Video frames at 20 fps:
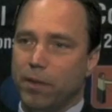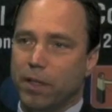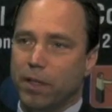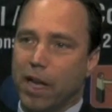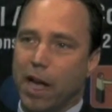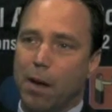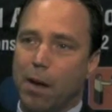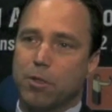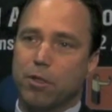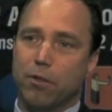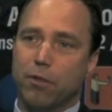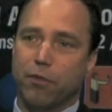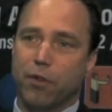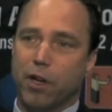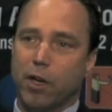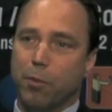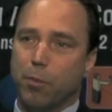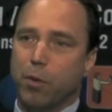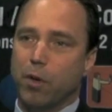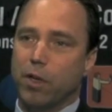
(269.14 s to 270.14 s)
to capture the
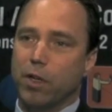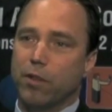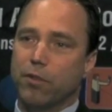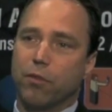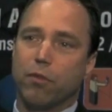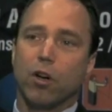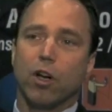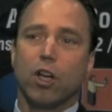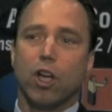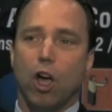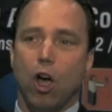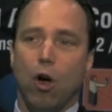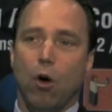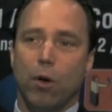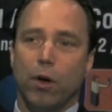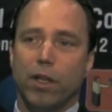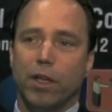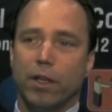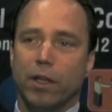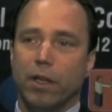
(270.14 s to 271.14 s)
fingerprints, for
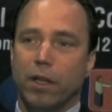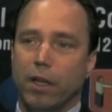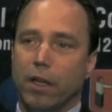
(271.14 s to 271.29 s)
encoding